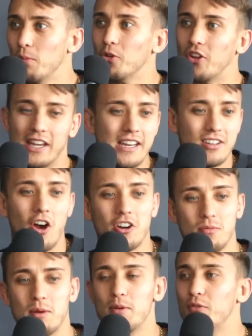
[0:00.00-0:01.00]
like he talked
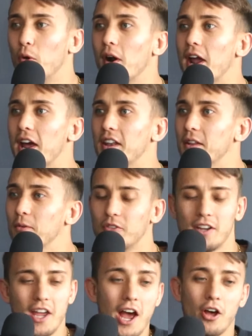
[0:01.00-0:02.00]
to me beforehand and was
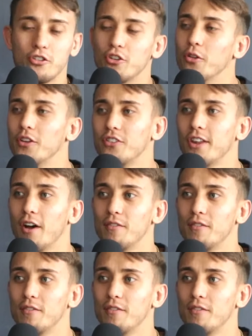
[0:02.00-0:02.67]
like, yeah, I'll show this stuff.